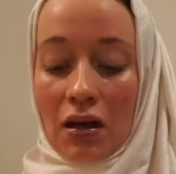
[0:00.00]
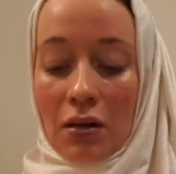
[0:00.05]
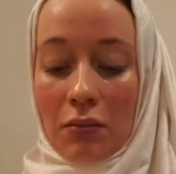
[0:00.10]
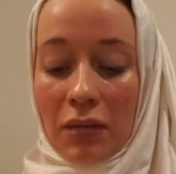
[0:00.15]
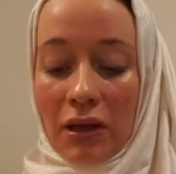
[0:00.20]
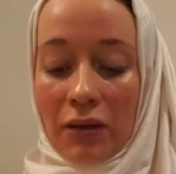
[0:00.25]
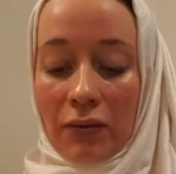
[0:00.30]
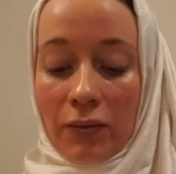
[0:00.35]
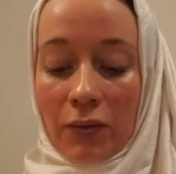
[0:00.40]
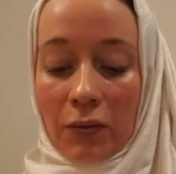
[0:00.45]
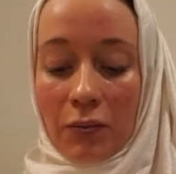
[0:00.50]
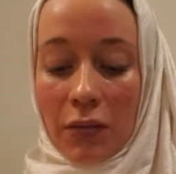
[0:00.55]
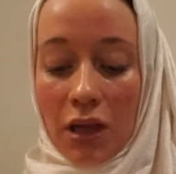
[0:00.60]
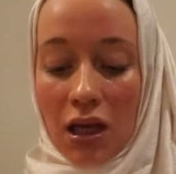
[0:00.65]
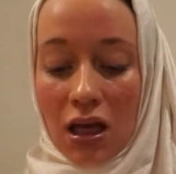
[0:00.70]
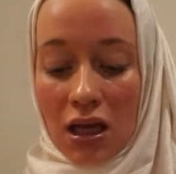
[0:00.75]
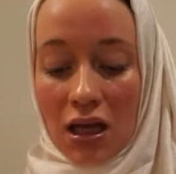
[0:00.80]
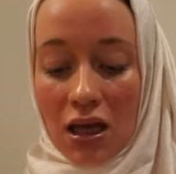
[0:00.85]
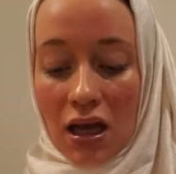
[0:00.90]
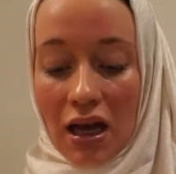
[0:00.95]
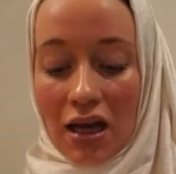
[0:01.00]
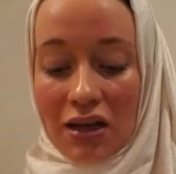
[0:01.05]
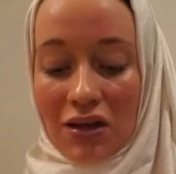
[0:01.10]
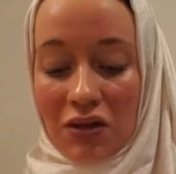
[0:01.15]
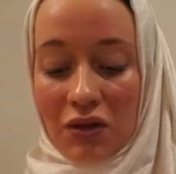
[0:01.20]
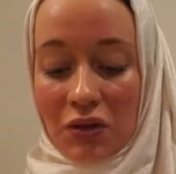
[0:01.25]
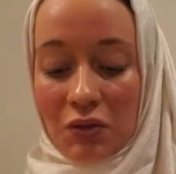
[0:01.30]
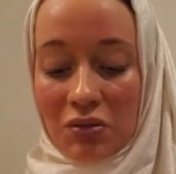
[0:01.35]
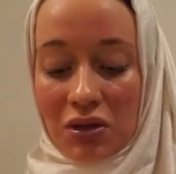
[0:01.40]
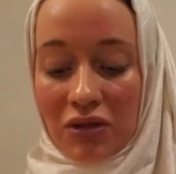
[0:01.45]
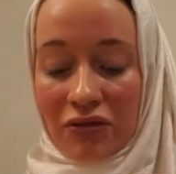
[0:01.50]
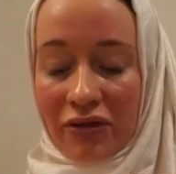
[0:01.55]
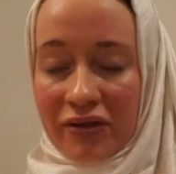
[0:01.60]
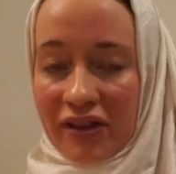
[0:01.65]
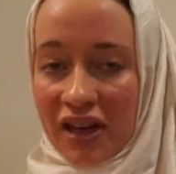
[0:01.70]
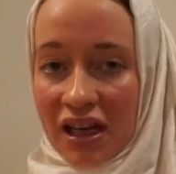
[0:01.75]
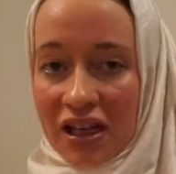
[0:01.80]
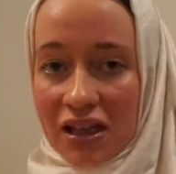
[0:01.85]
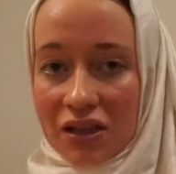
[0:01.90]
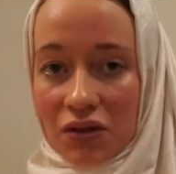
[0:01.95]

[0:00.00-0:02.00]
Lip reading: But for me, I just prefer